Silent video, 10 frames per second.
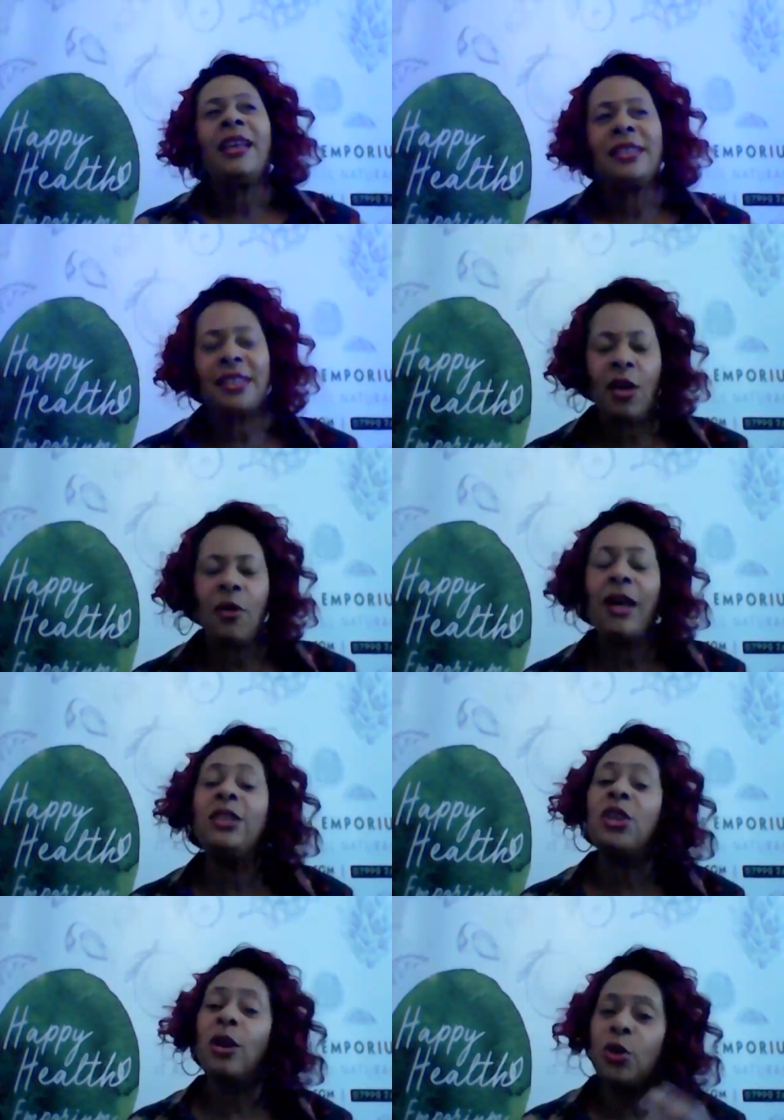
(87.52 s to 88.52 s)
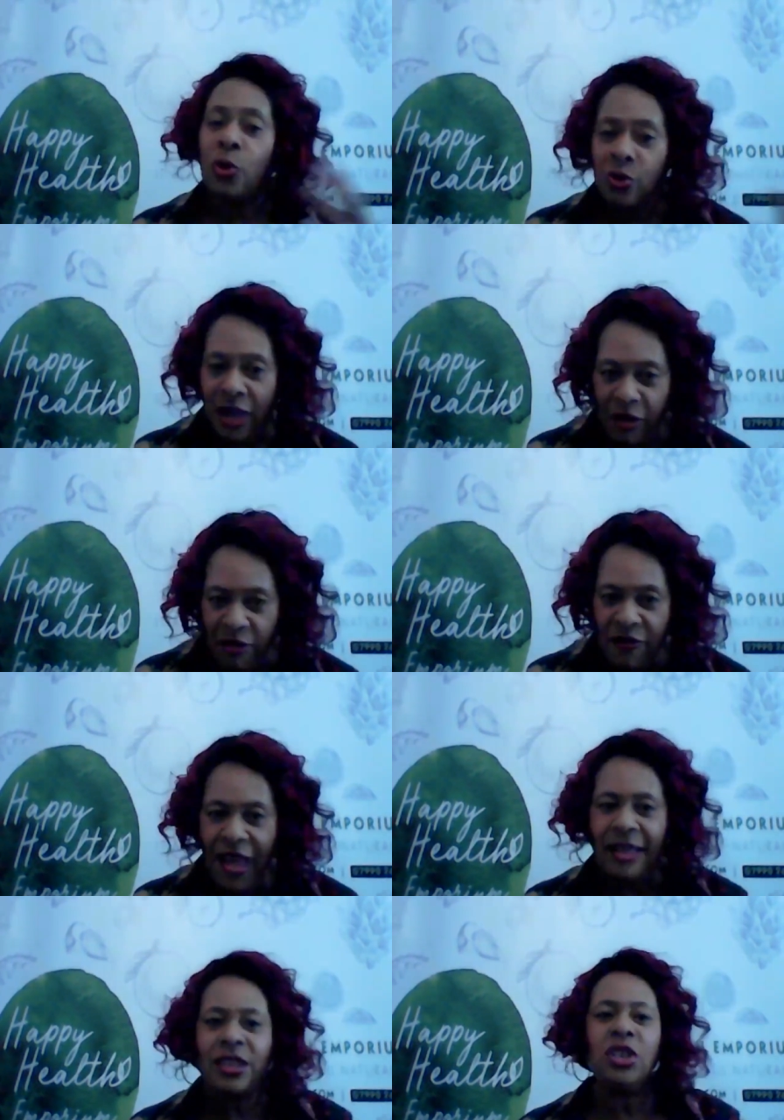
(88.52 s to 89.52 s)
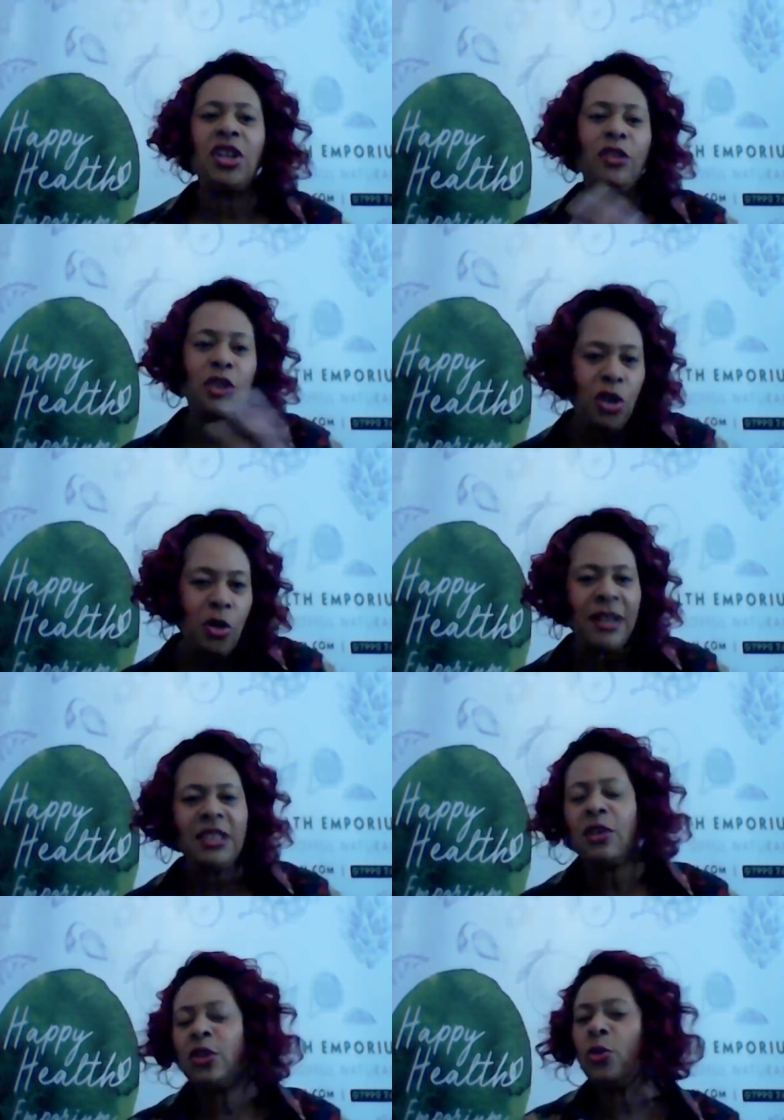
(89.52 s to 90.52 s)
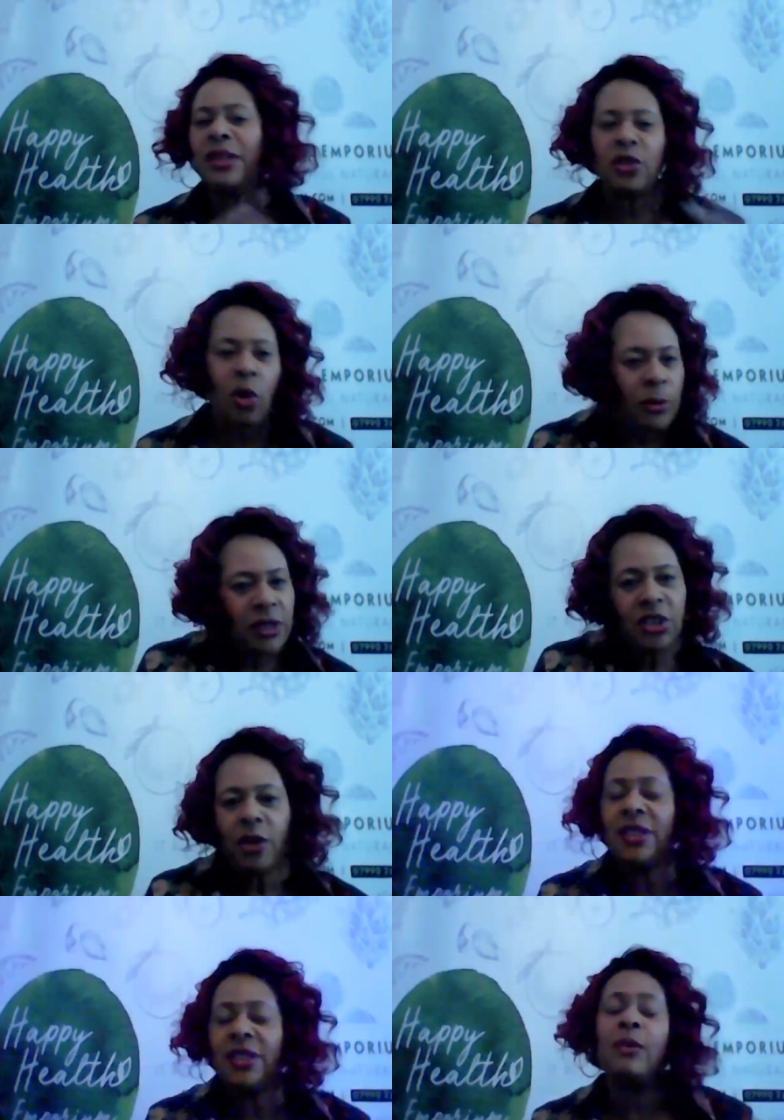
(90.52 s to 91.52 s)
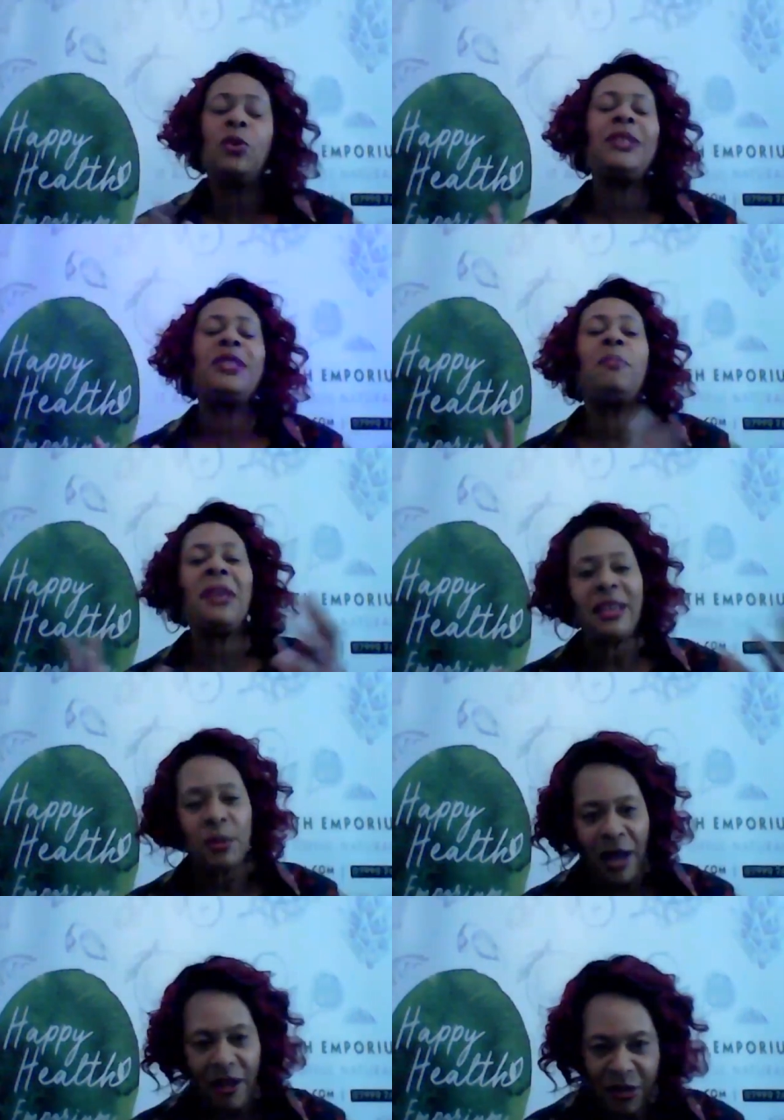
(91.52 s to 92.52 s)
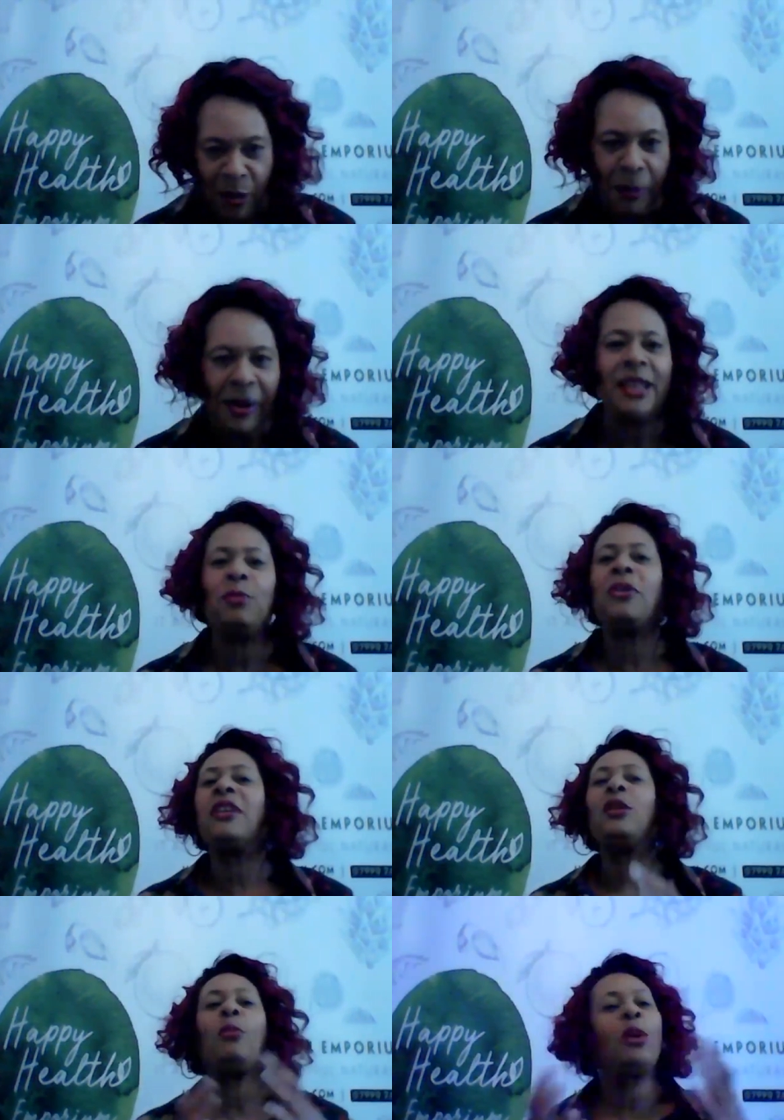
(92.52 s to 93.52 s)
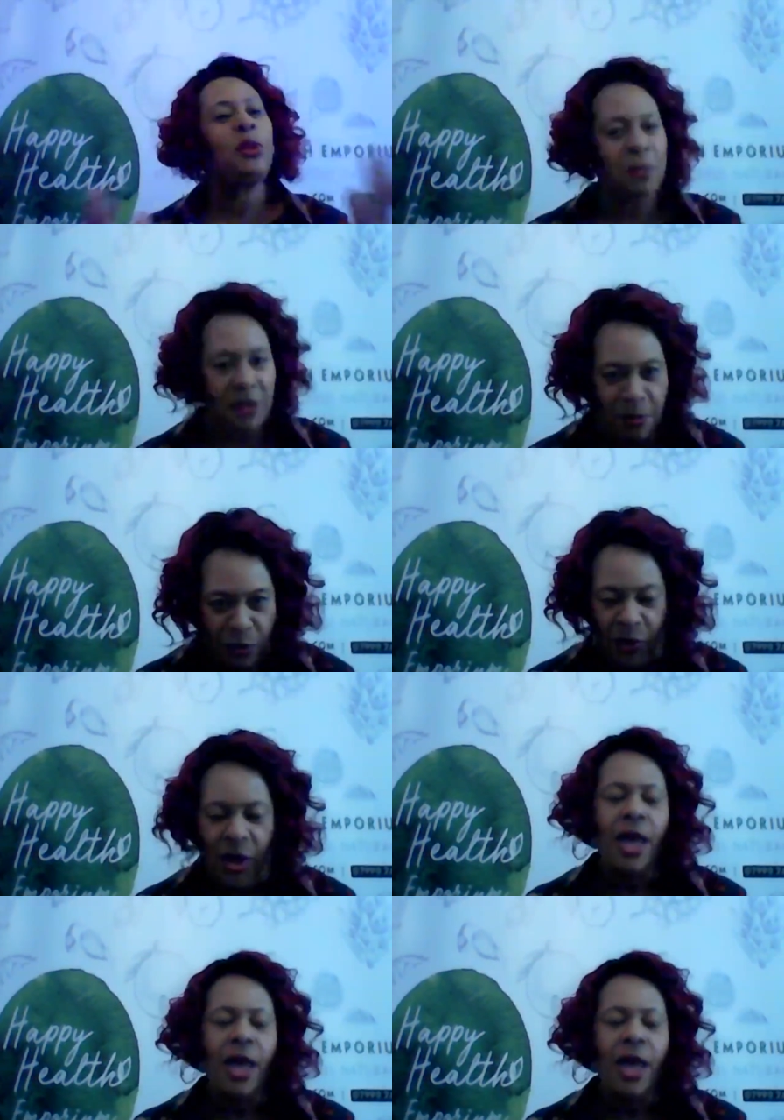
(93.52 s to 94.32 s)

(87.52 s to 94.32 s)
So I used to go to all their events. Jeff Schumann, I used to go to all these comedy shows, and I was always the biggest mouth in the place, bringing the most people.